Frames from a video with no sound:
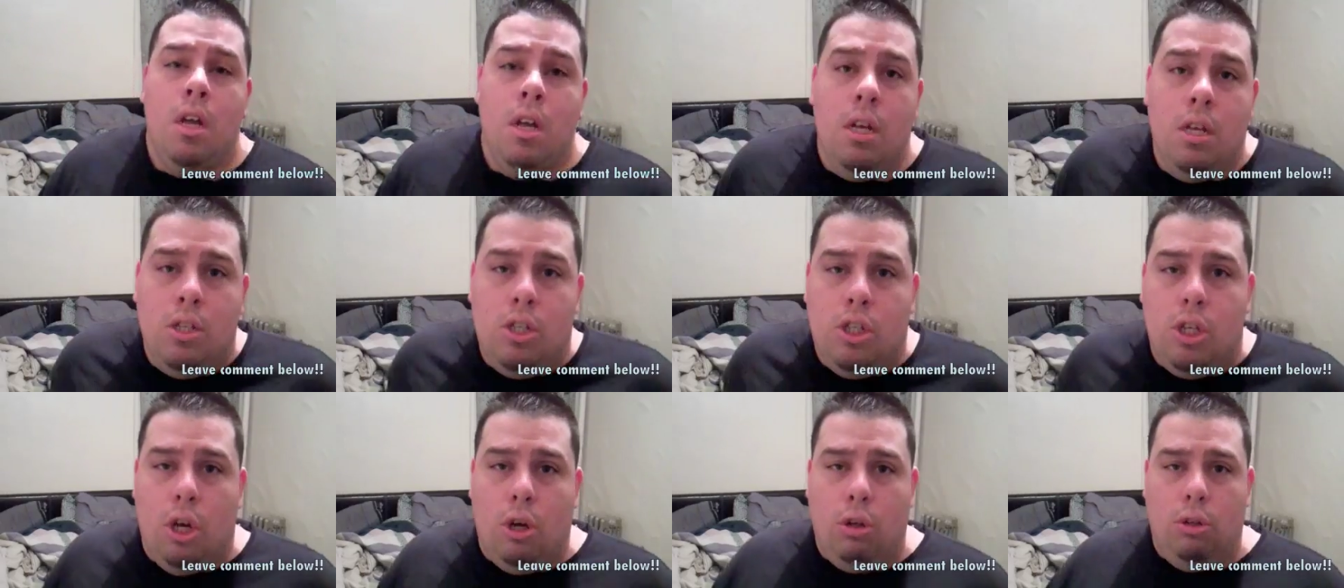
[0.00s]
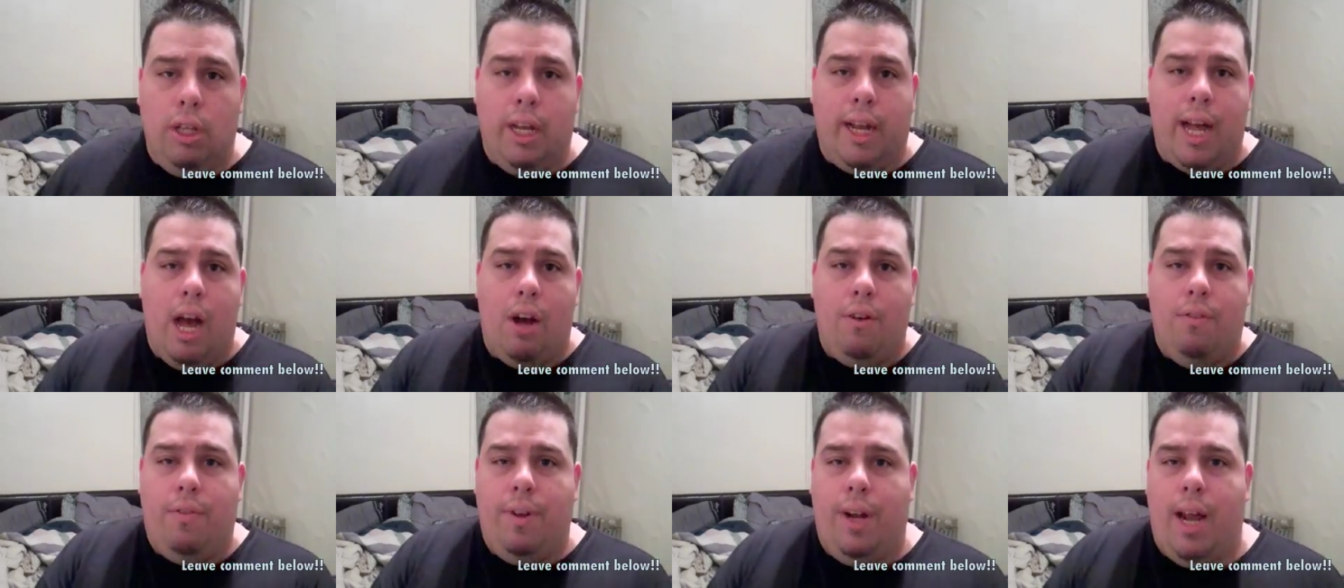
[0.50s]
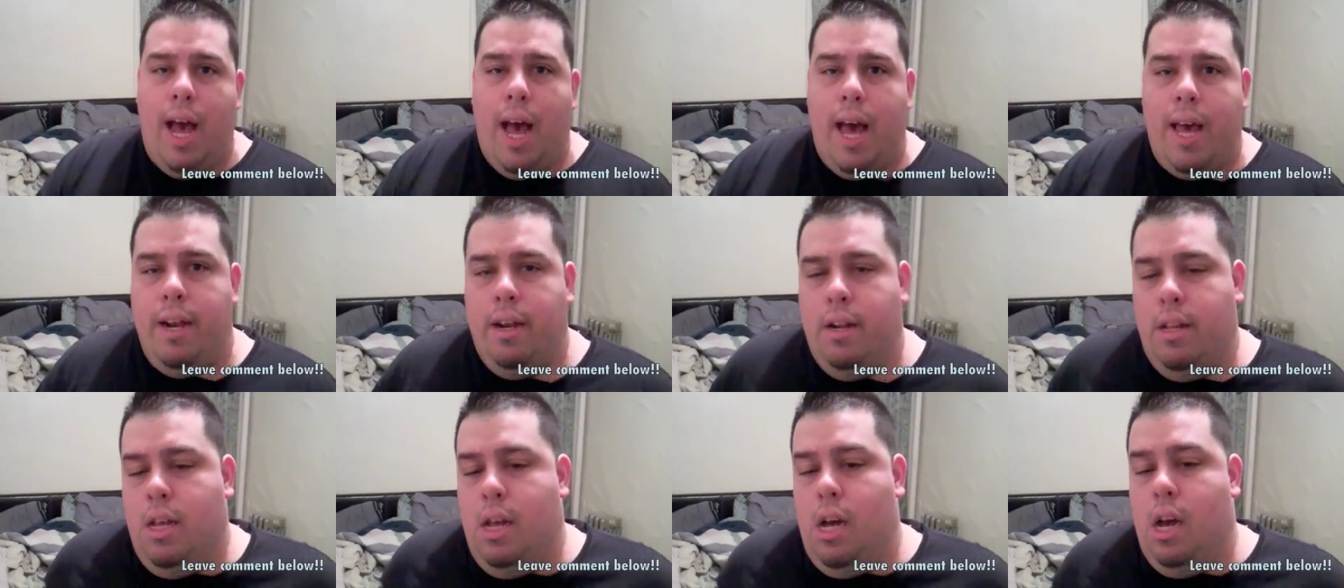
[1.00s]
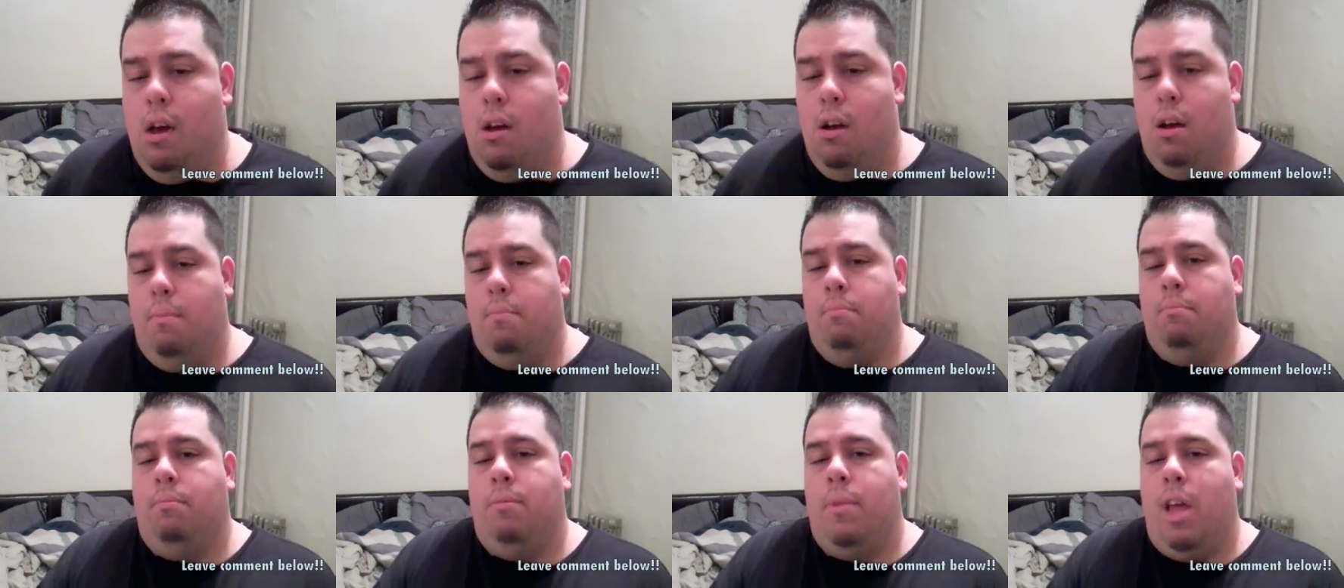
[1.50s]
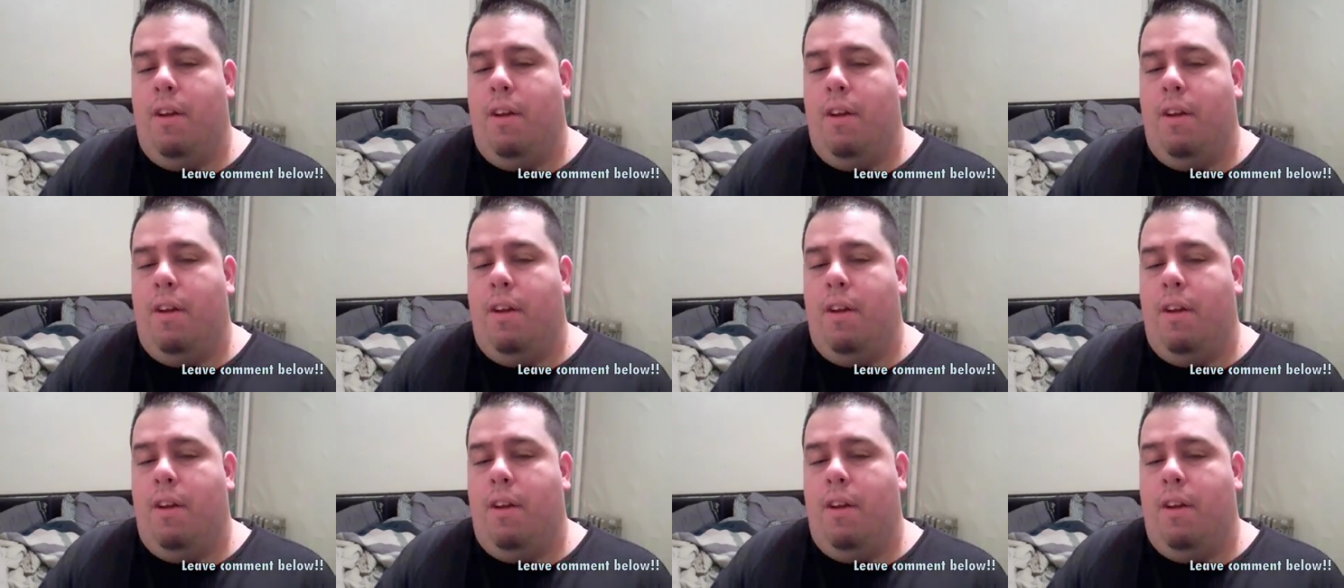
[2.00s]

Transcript: So look out for that. Um,